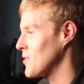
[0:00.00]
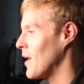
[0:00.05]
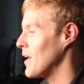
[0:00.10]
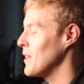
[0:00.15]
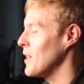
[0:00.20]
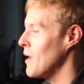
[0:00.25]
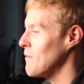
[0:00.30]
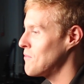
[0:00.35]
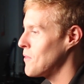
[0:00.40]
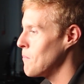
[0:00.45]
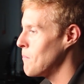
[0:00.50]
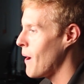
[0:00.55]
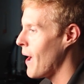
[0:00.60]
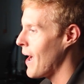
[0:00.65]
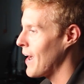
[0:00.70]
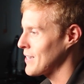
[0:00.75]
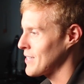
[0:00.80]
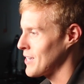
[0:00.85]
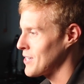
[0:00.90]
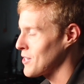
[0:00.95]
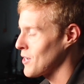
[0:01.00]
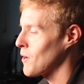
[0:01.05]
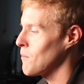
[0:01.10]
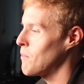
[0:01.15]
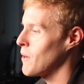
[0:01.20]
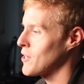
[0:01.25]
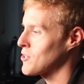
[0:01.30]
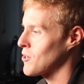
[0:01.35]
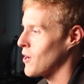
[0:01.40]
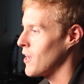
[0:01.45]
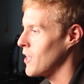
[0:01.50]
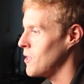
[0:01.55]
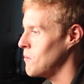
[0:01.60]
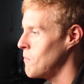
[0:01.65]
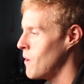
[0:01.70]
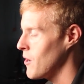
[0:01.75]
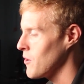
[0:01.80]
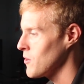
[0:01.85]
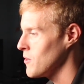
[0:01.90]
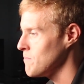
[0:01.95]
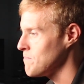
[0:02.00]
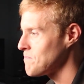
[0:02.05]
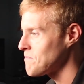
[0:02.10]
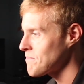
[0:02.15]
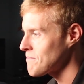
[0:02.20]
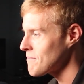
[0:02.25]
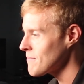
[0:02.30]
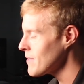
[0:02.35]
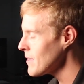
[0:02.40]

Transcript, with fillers: So I left the bags, I took a picture, I emailed them.